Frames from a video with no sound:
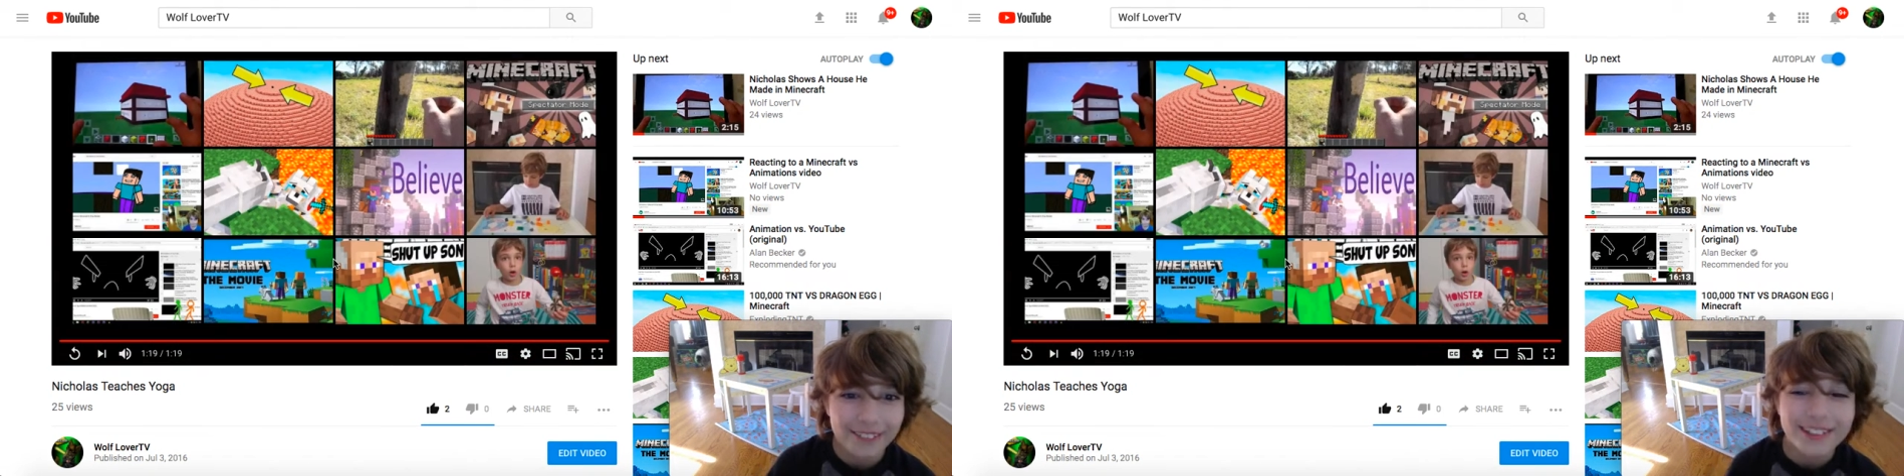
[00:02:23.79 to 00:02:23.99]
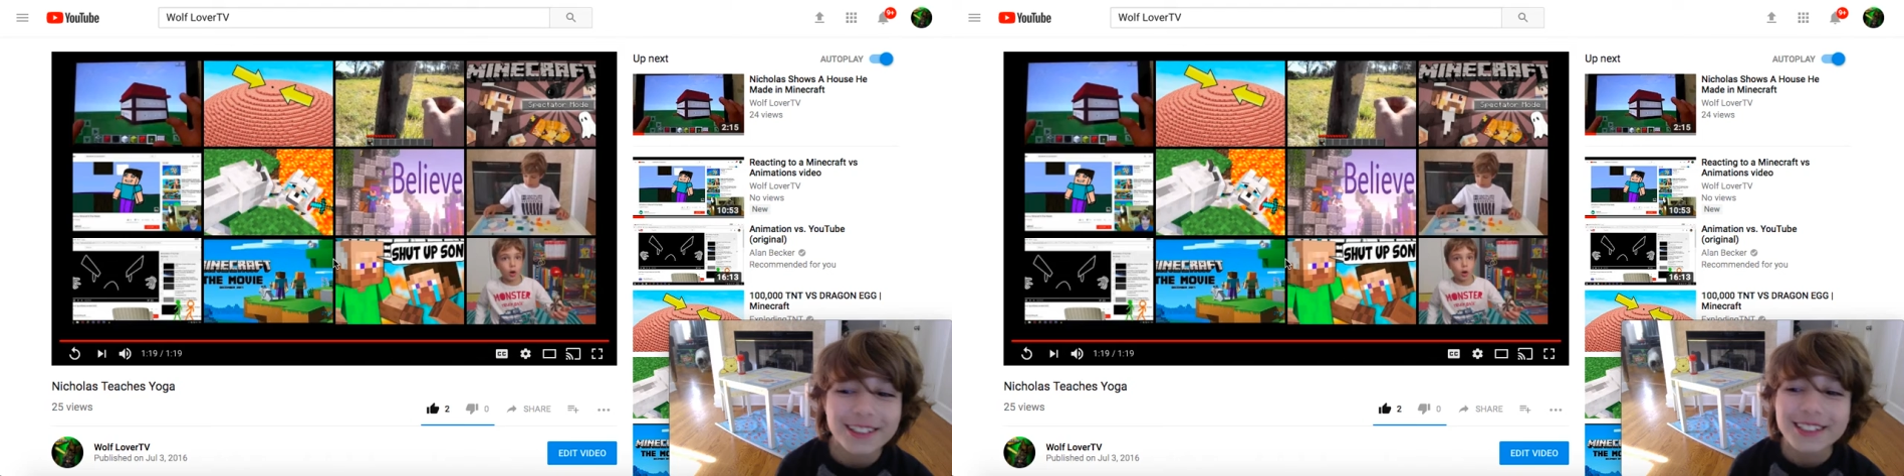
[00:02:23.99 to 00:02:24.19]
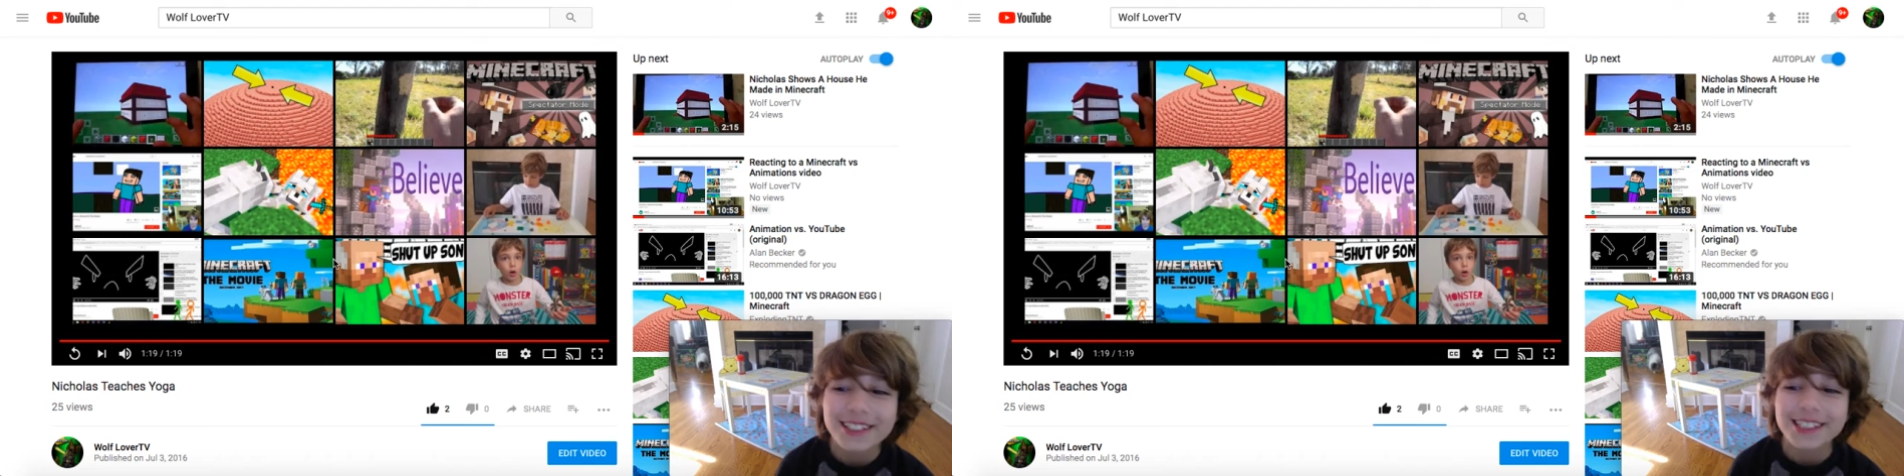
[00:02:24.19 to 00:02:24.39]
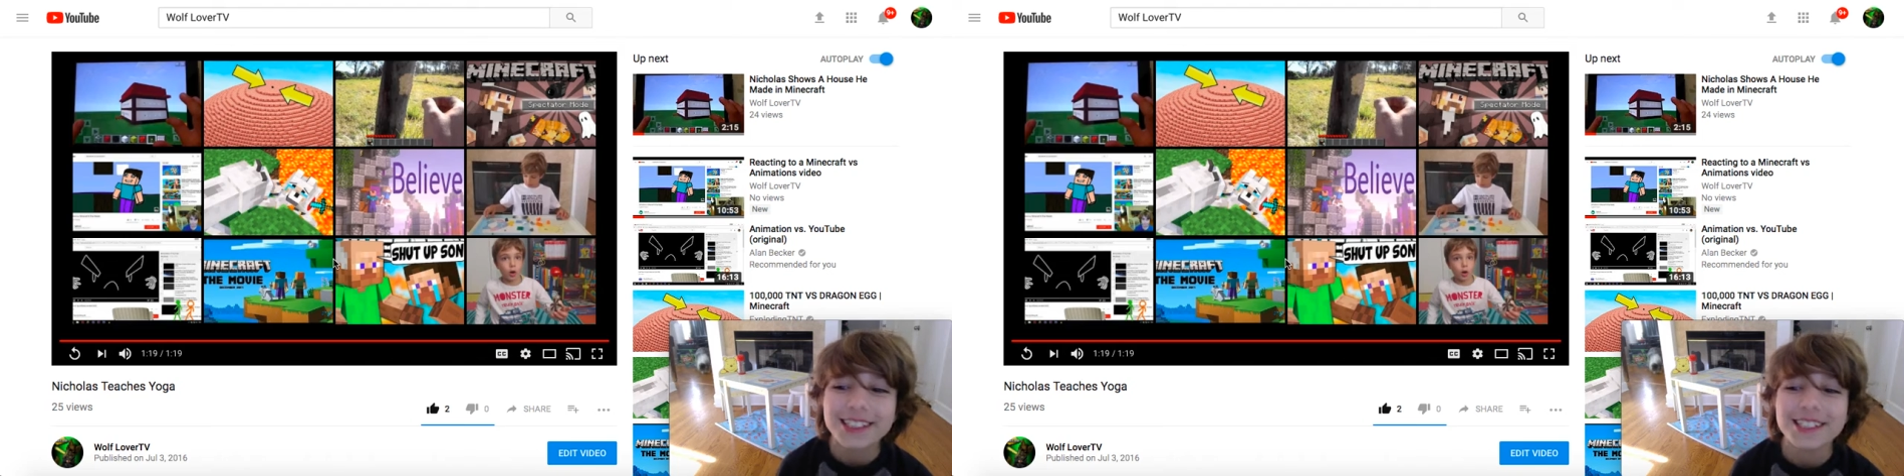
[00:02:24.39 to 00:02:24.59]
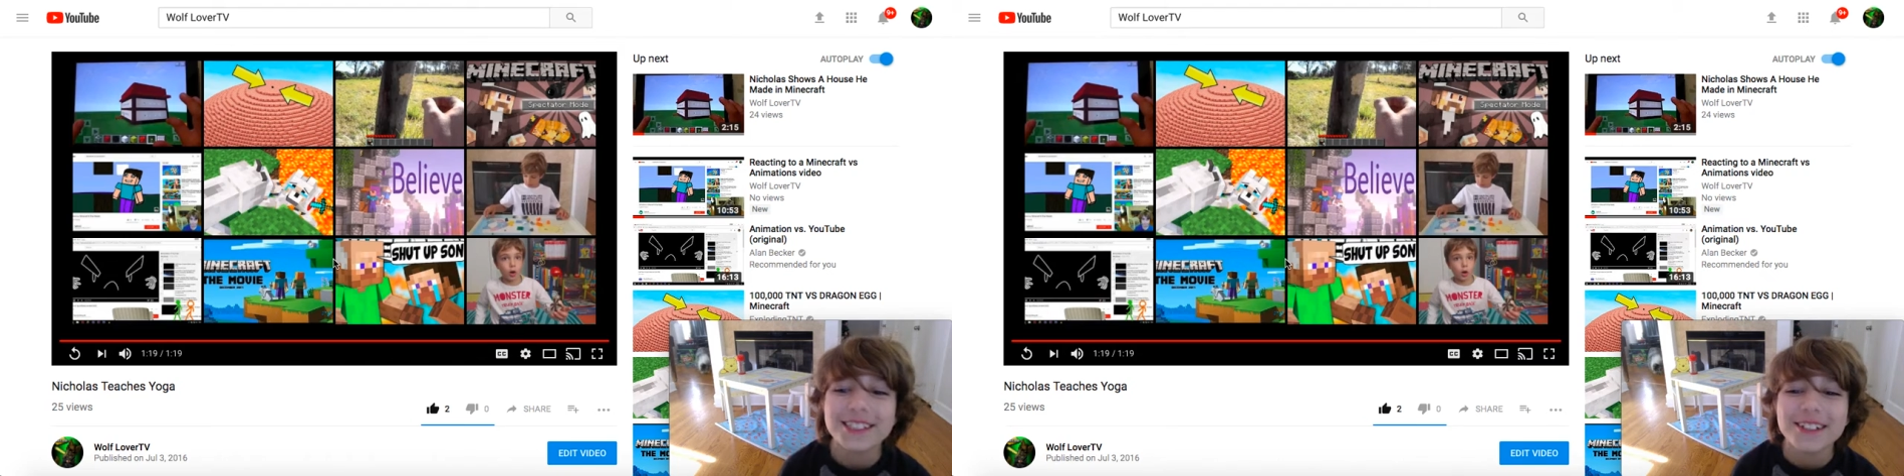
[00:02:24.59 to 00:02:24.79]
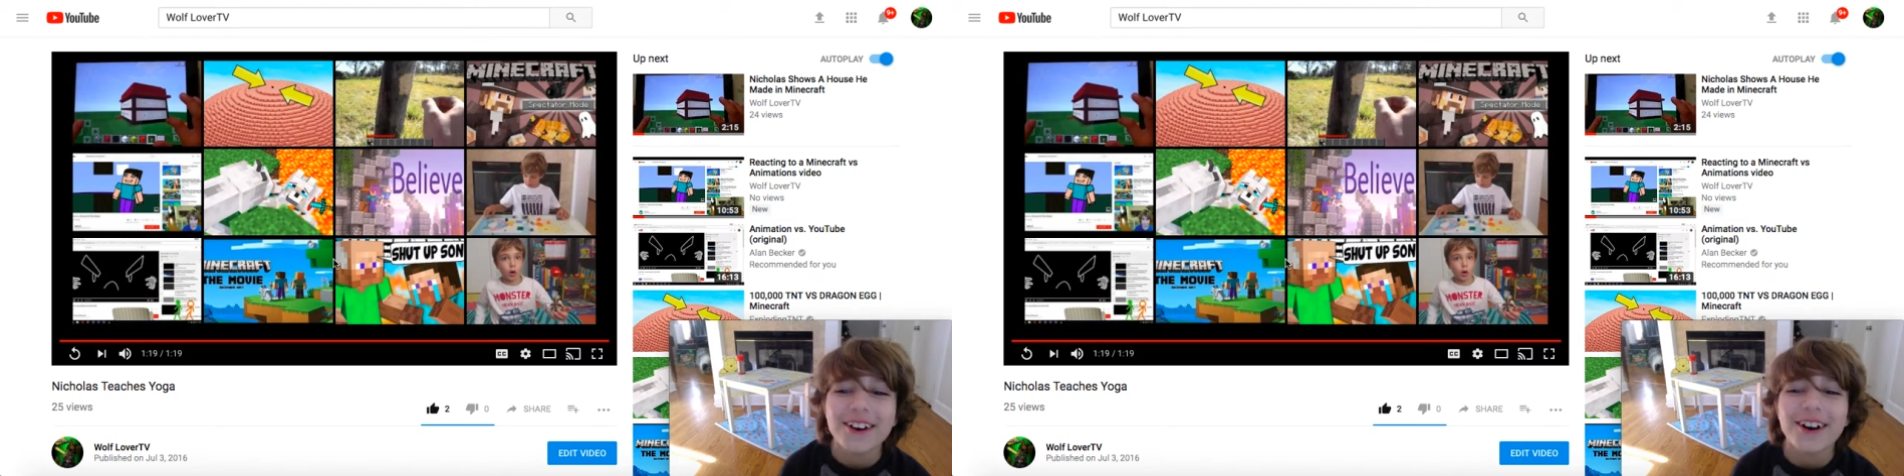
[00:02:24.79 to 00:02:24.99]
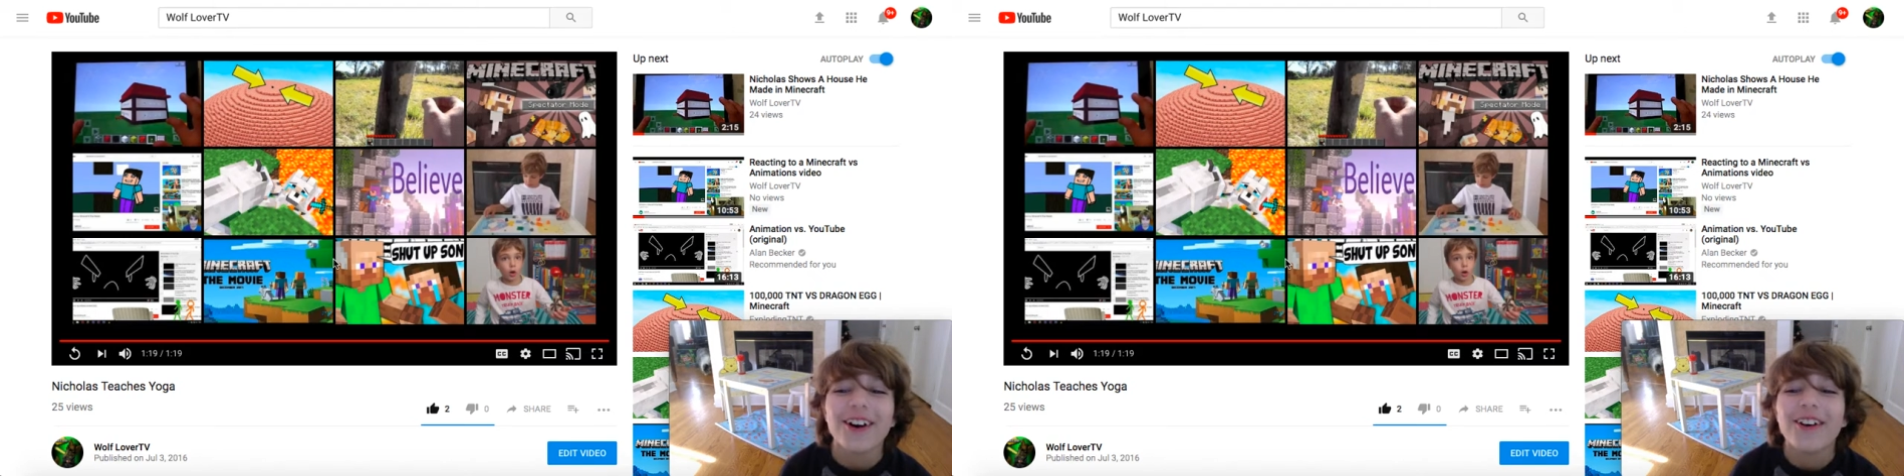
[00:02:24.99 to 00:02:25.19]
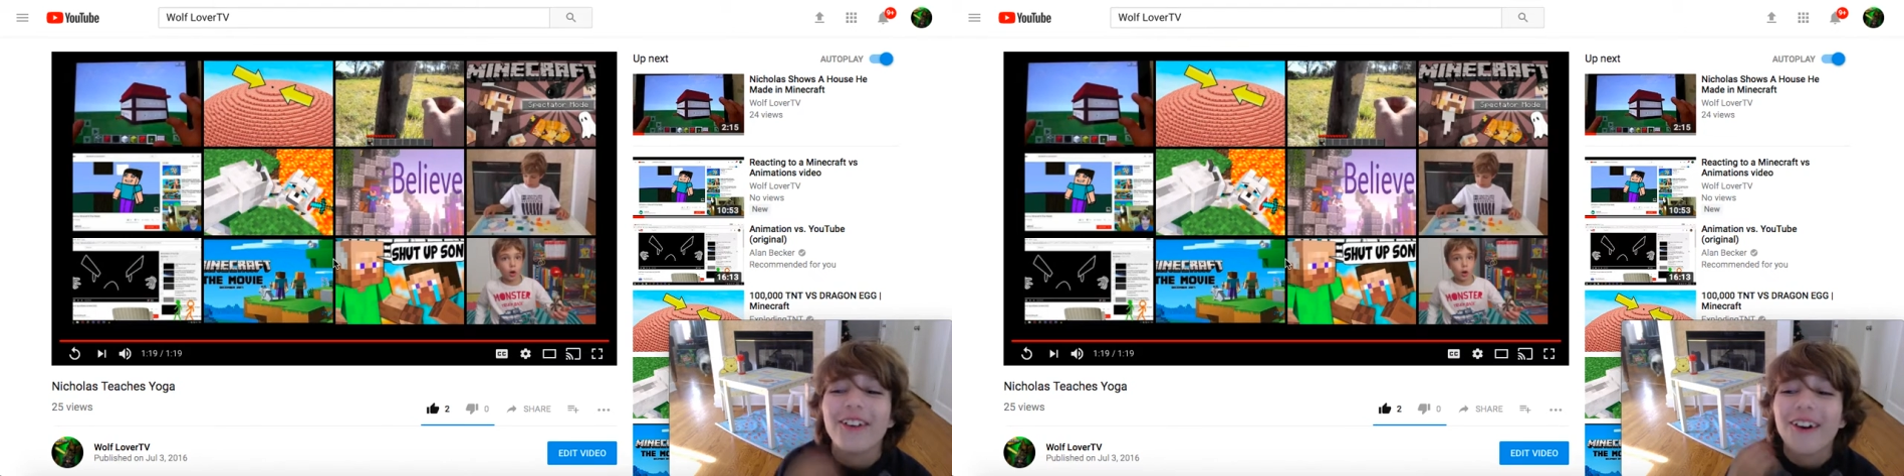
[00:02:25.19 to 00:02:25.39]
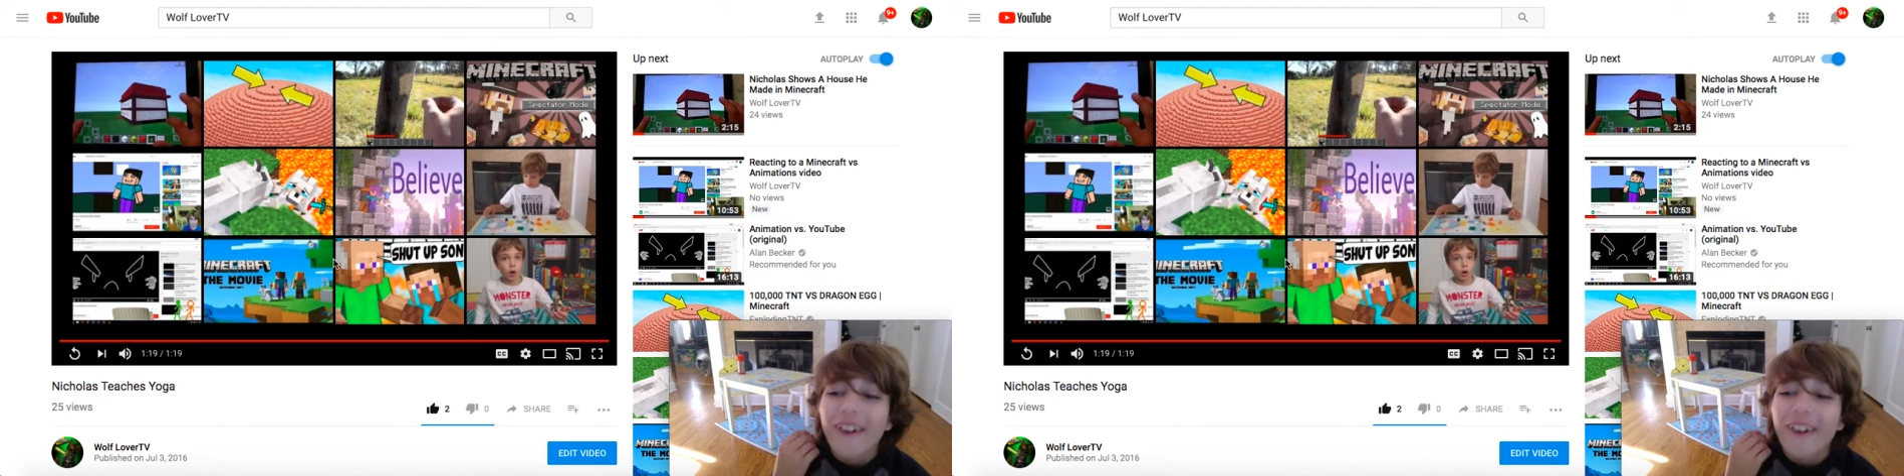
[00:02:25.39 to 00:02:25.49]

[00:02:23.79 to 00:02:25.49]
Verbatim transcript: was so.